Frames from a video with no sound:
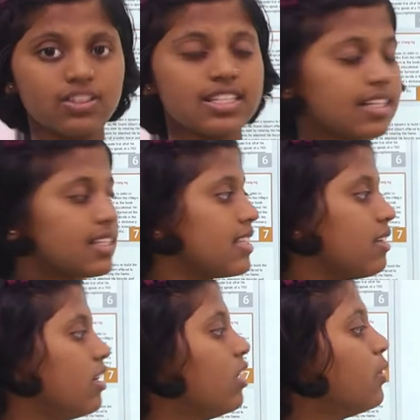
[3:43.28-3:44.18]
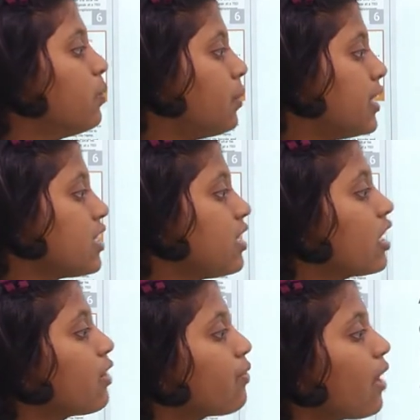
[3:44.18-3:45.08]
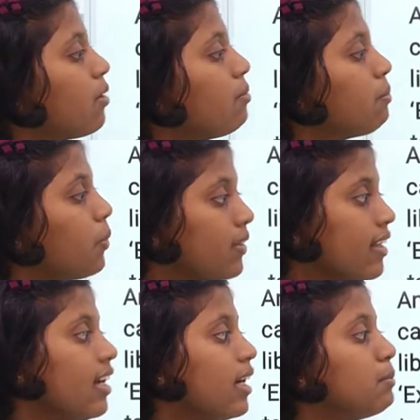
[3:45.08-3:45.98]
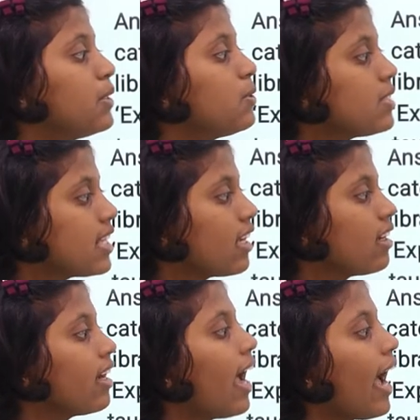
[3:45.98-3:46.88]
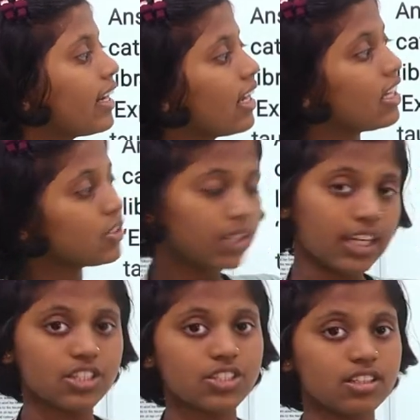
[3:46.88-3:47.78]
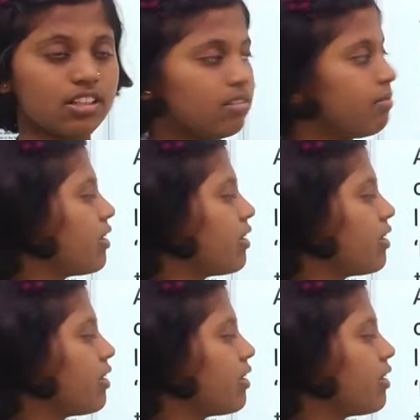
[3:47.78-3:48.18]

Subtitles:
physics, which he found both amusing and educational.